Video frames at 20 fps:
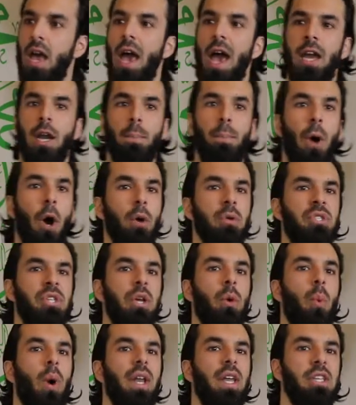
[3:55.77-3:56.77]
and
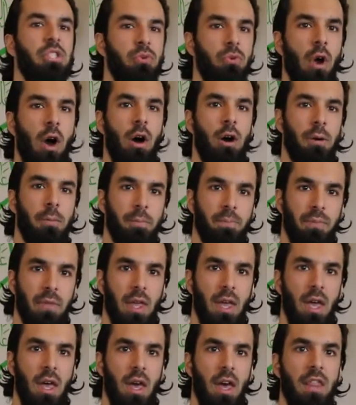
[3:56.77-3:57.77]
opposing what is
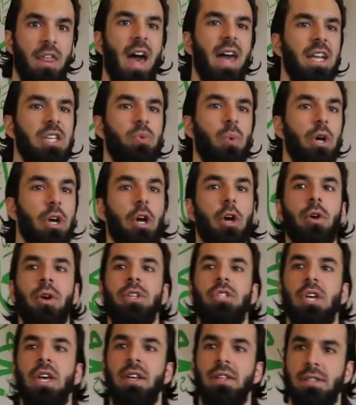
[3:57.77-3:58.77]
wrong. That is what
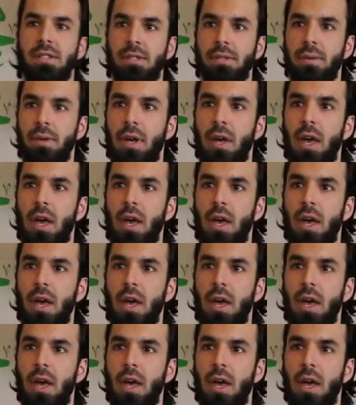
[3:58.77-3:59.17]
courage is.